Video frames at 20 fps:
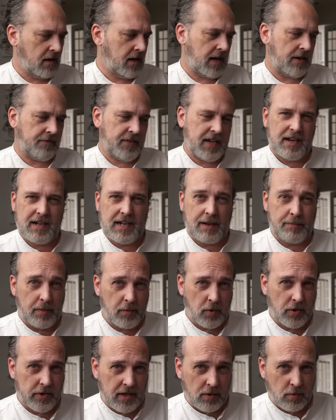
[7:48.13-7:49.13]
right, I've got a couple
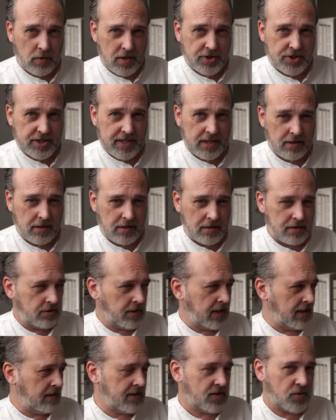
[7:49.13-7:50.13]
more that I want to share,
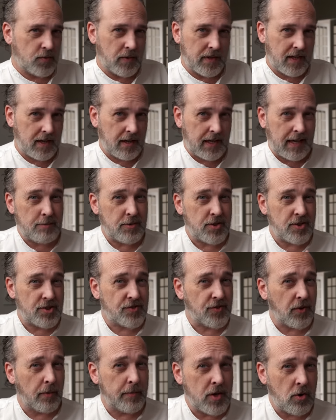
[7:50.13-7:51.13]
including this one that came to
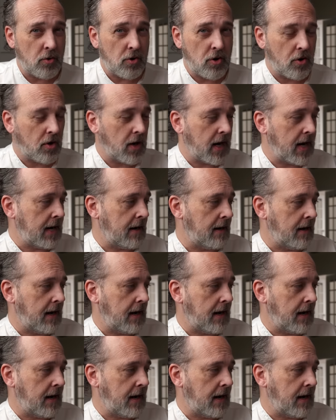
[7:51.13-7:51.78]
us from Ukraine.